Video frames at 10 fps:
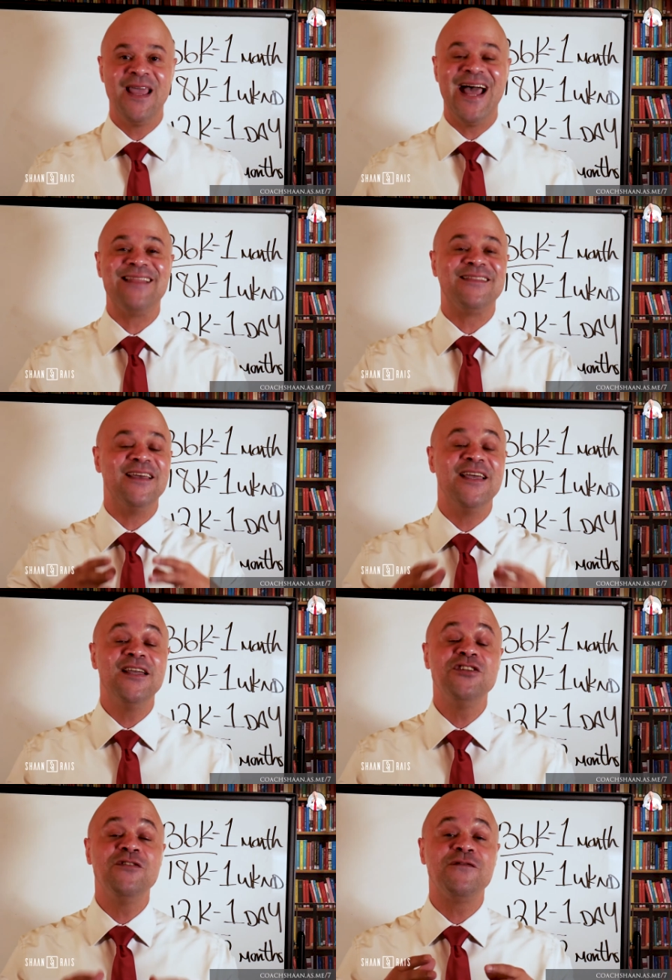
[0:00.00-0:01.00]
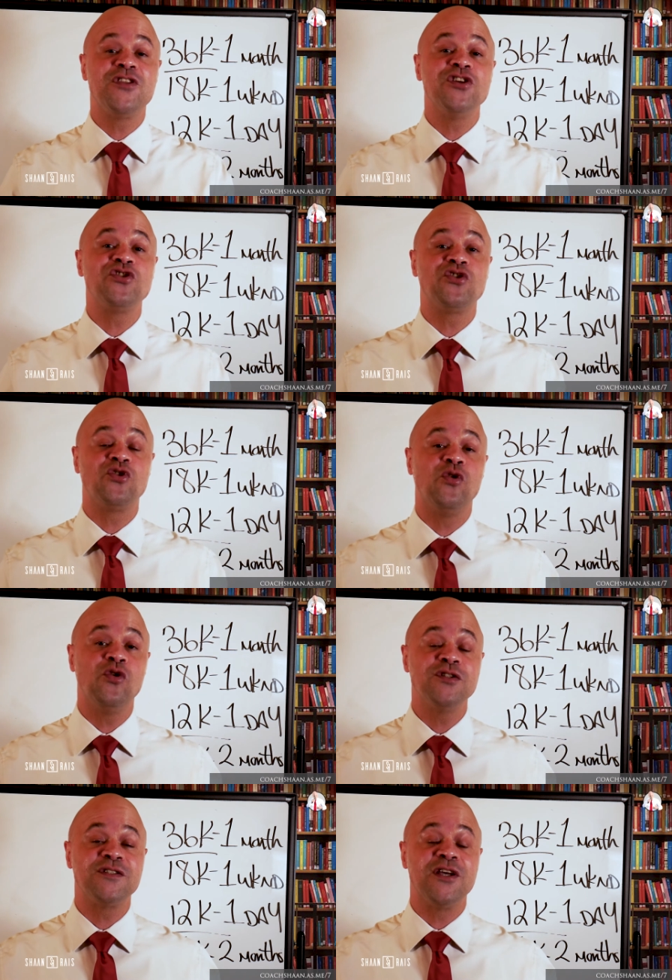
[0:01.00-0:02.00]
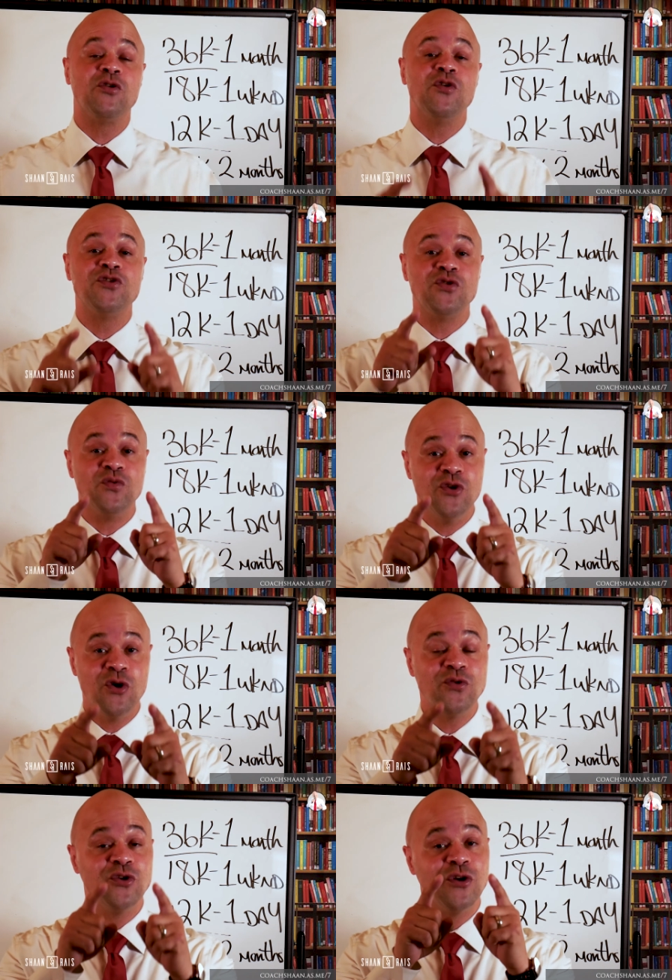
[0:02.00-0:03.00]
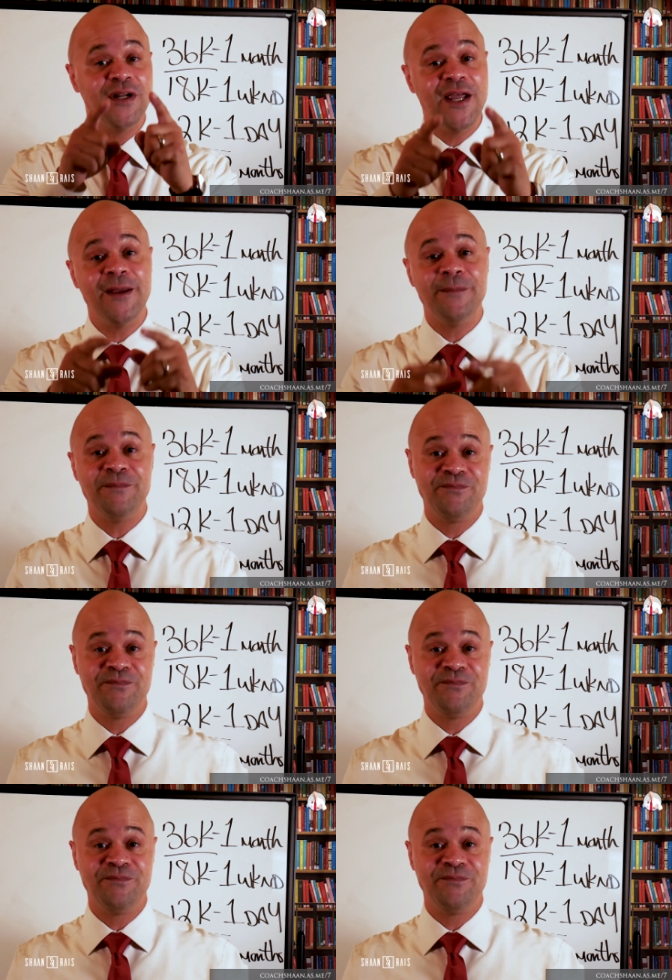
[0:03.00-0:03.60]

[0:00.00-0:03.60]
At the end of this course, they're going to know your name.